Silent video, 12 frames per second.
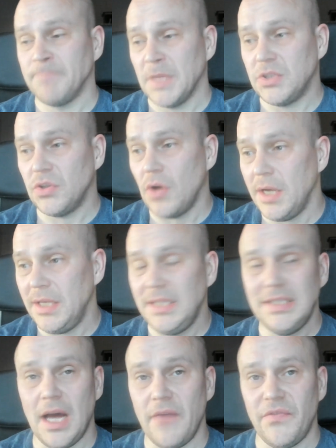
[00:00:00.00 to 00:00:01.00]
so I
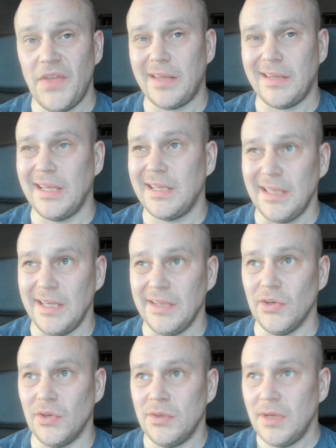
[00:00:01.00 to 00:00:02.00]
didn't have that link
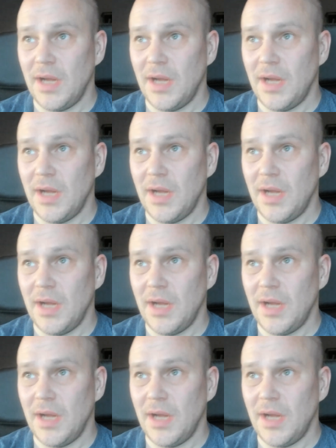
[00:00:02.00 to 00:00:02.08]
either.